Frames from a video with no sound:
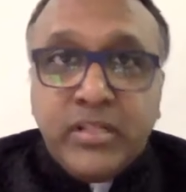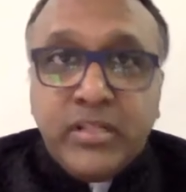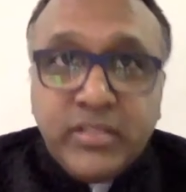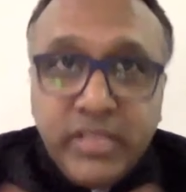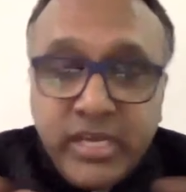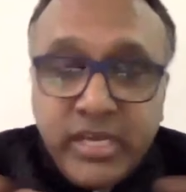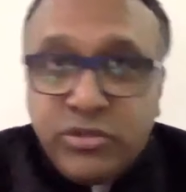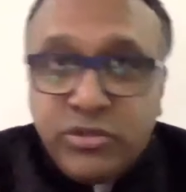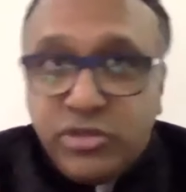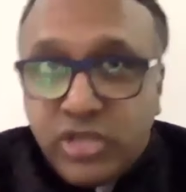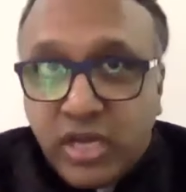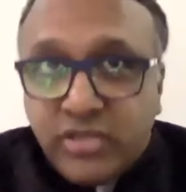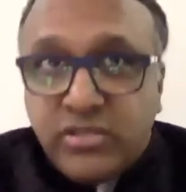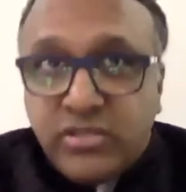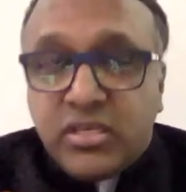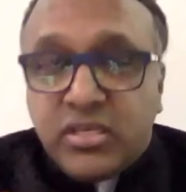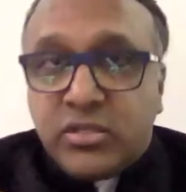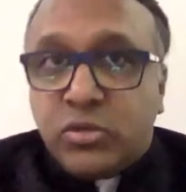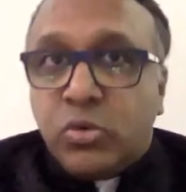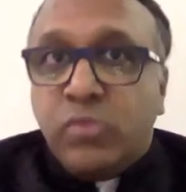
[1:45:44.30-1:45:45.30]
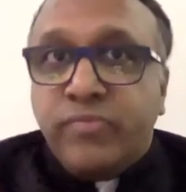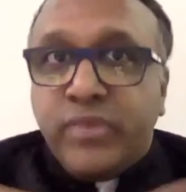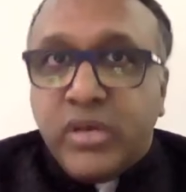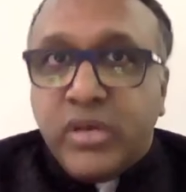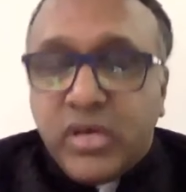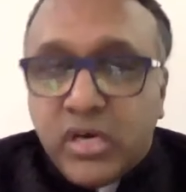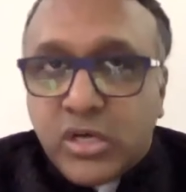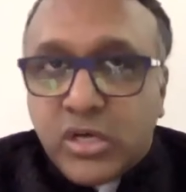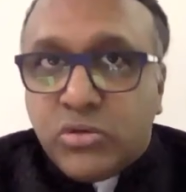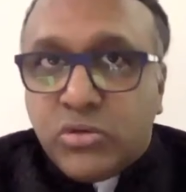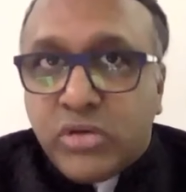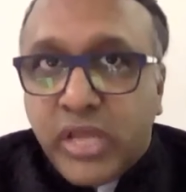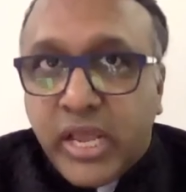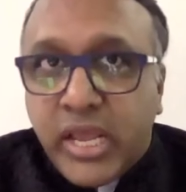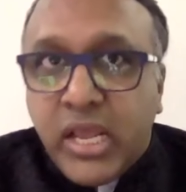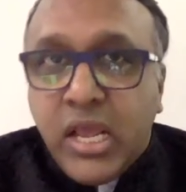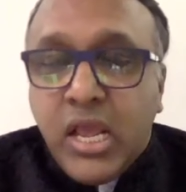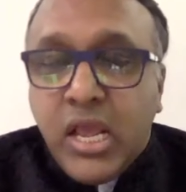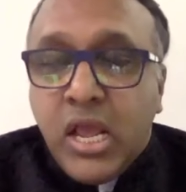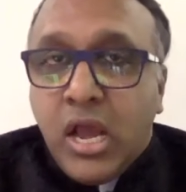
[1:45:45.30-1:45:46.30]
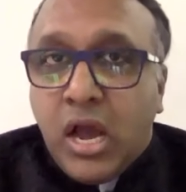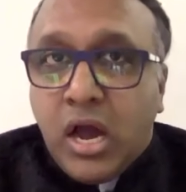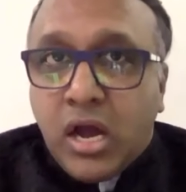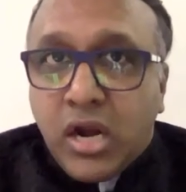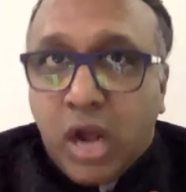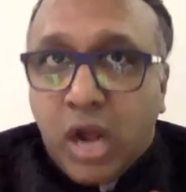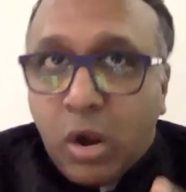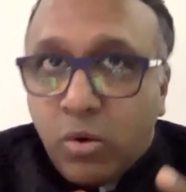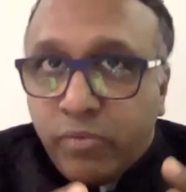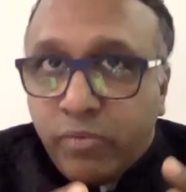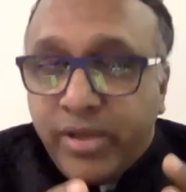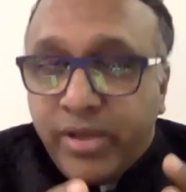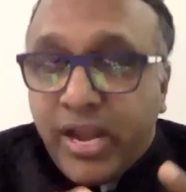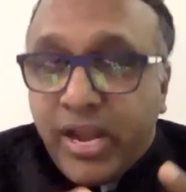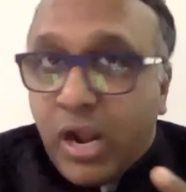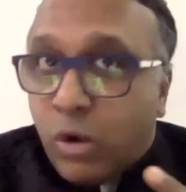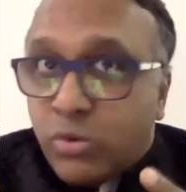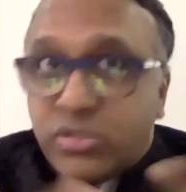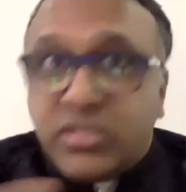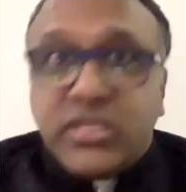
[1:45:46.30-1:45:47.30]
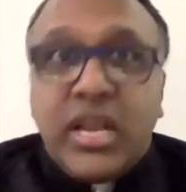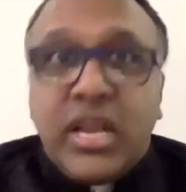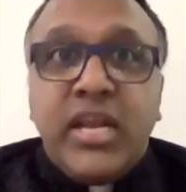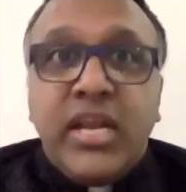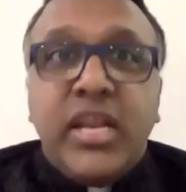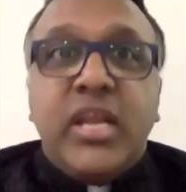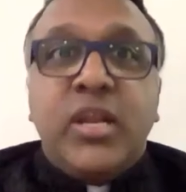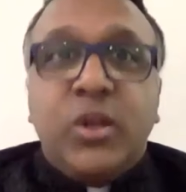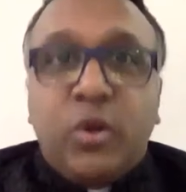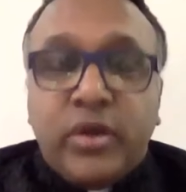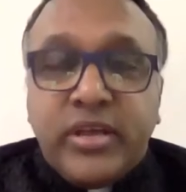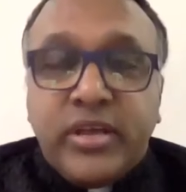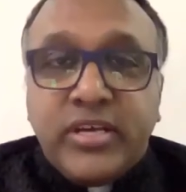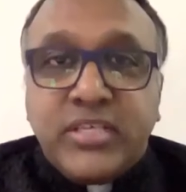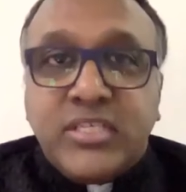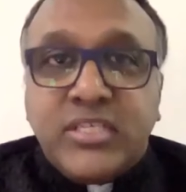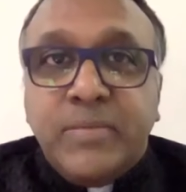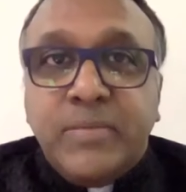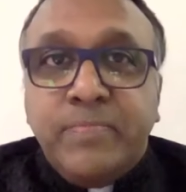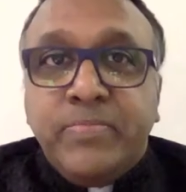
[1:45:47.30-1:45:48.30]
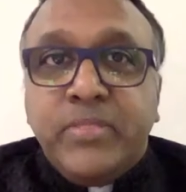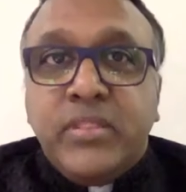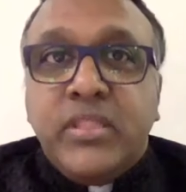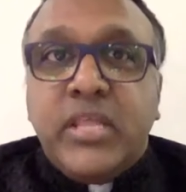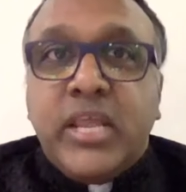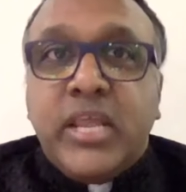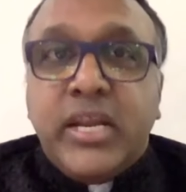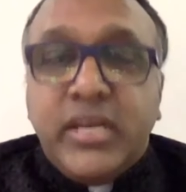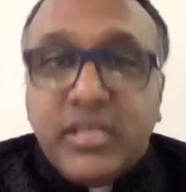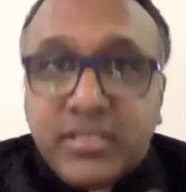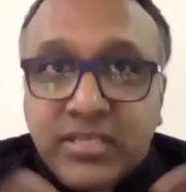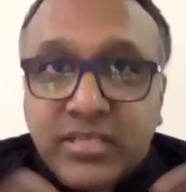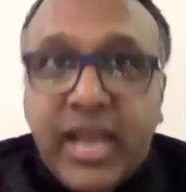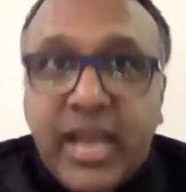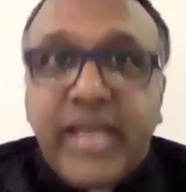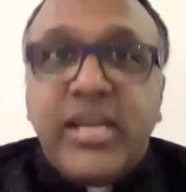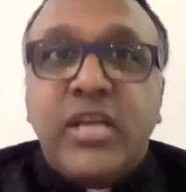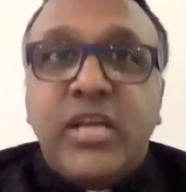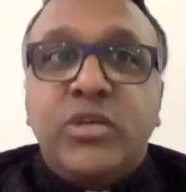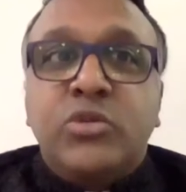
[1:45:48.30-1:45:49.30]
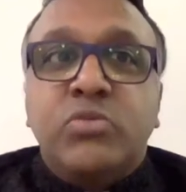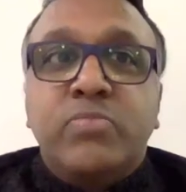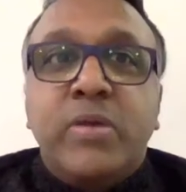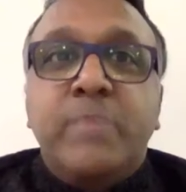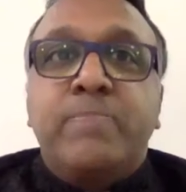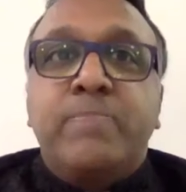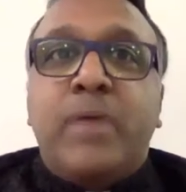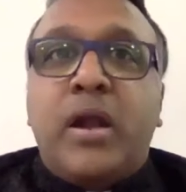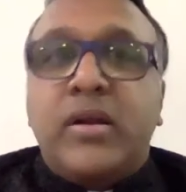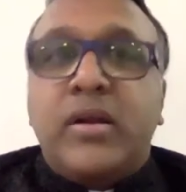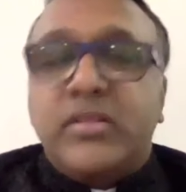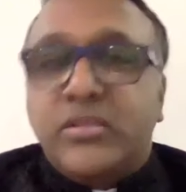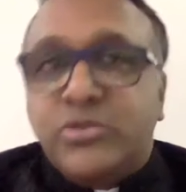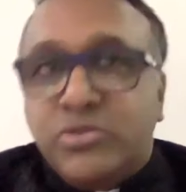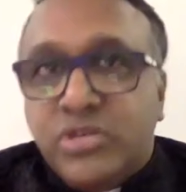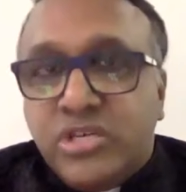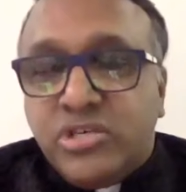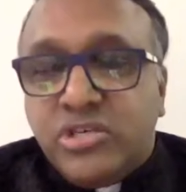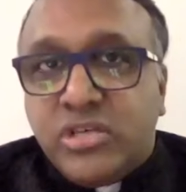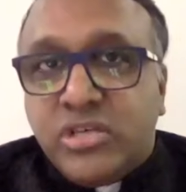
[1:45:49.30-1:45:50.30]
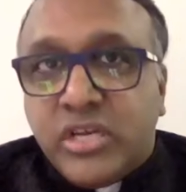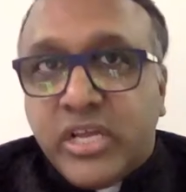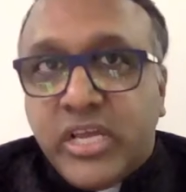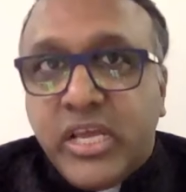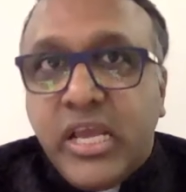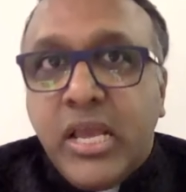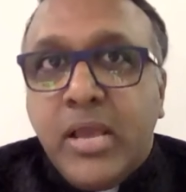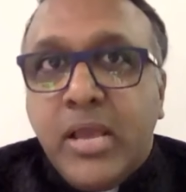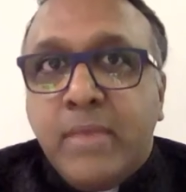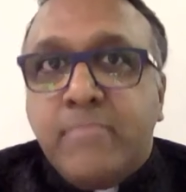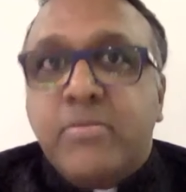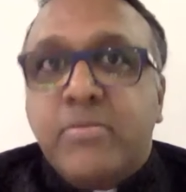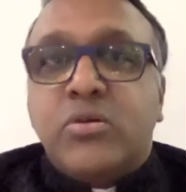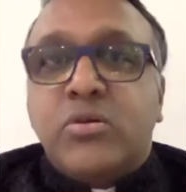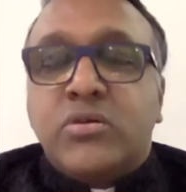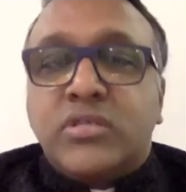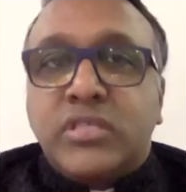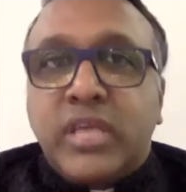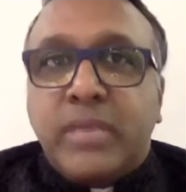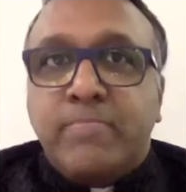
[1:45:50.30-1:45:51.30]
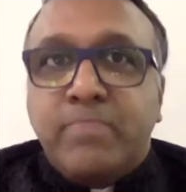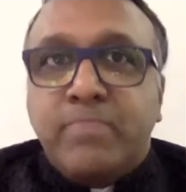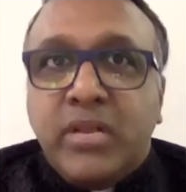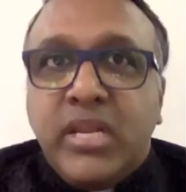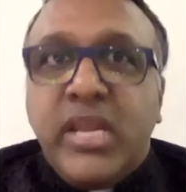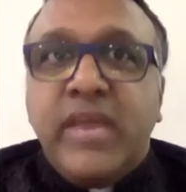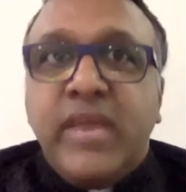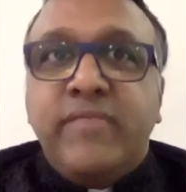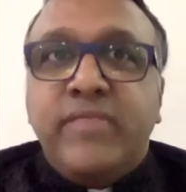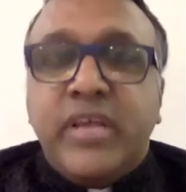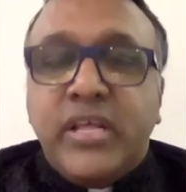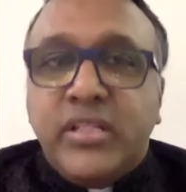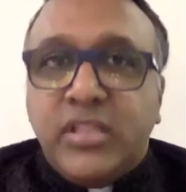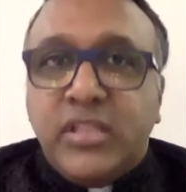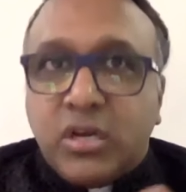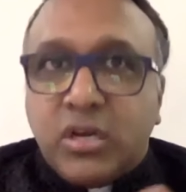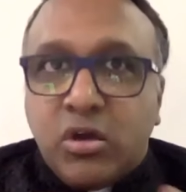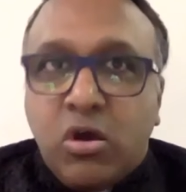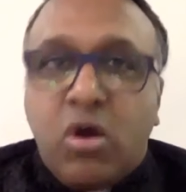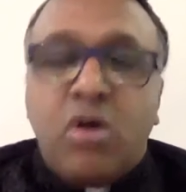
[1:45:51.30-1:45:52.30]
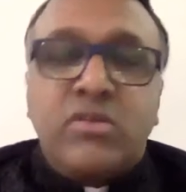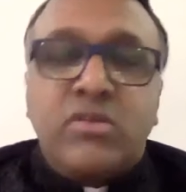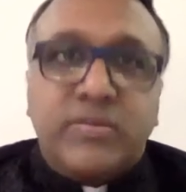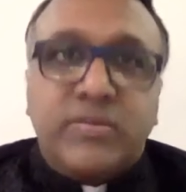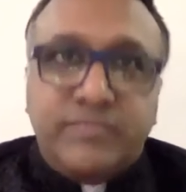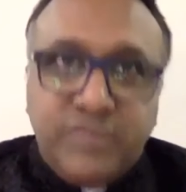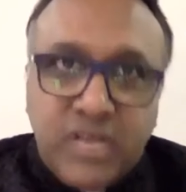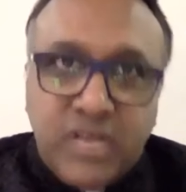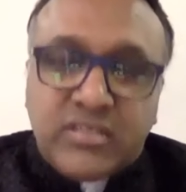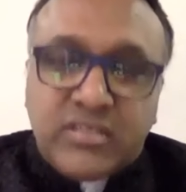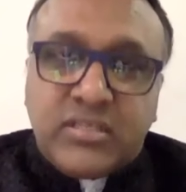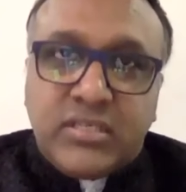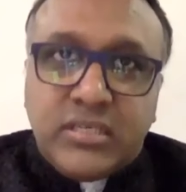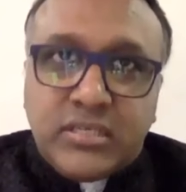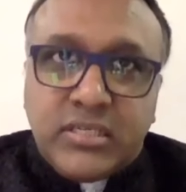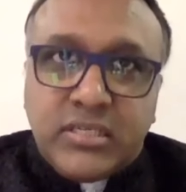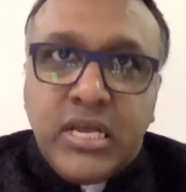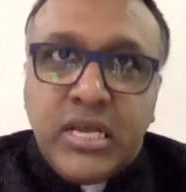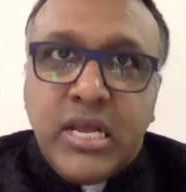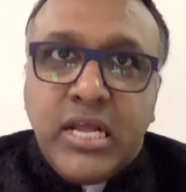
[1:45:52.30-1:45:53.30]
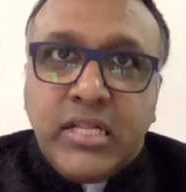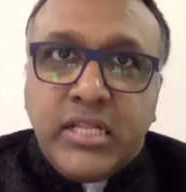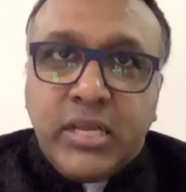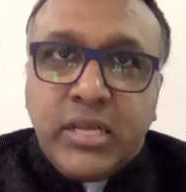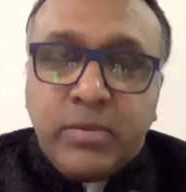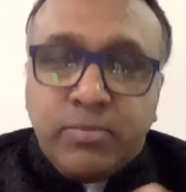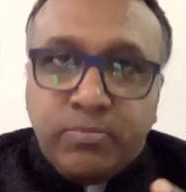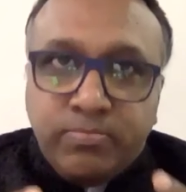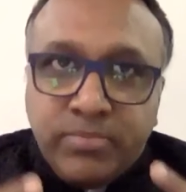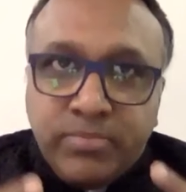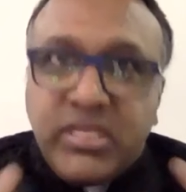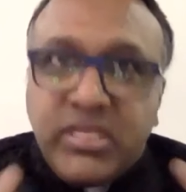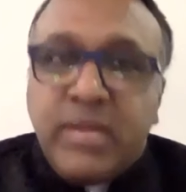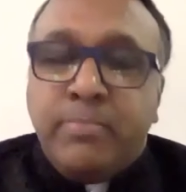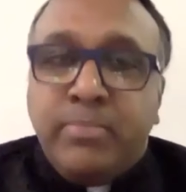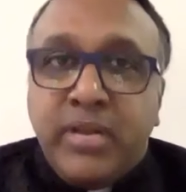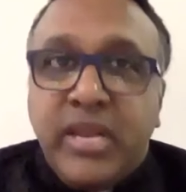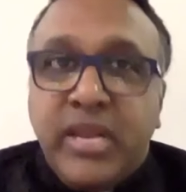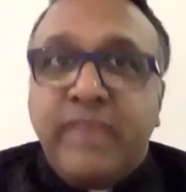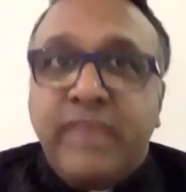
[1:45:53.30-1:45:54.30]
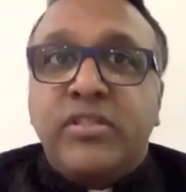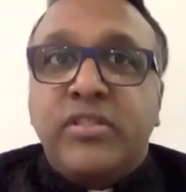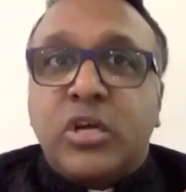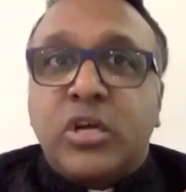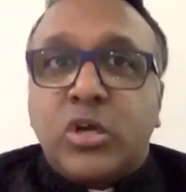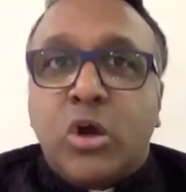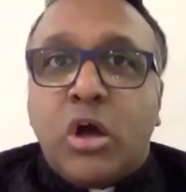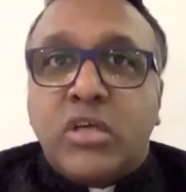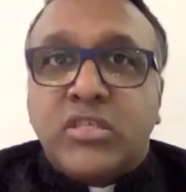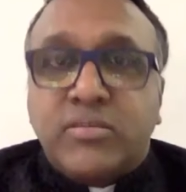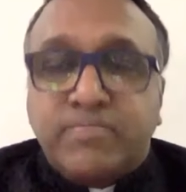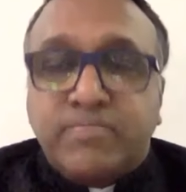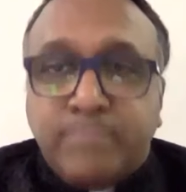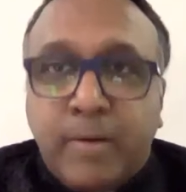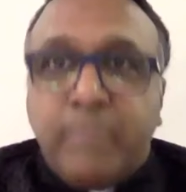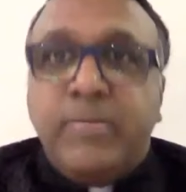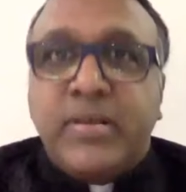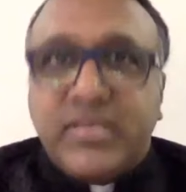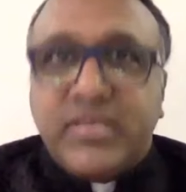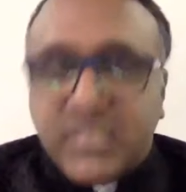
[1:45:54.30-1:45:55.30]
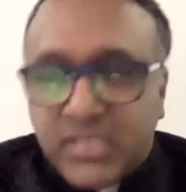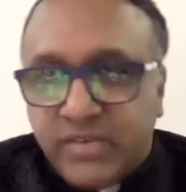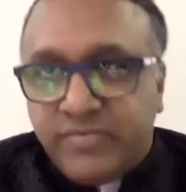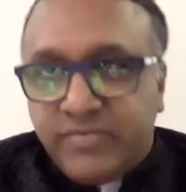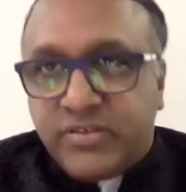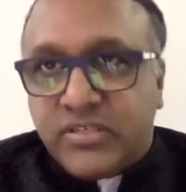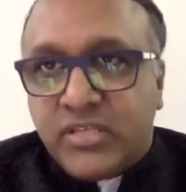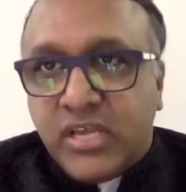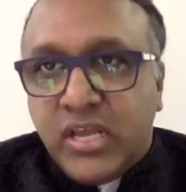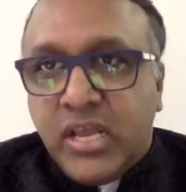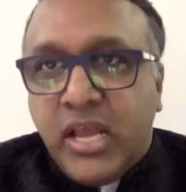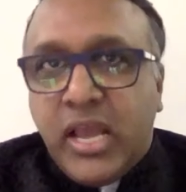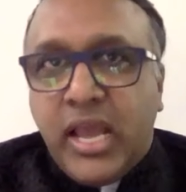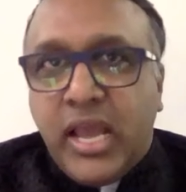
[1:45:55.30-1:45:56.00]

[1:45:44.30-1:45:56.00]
these judges whom we heard today were outstanding lawyers. They decided to be part of the judiciary because they believed in the cause of justice. They believed in the cause of public service.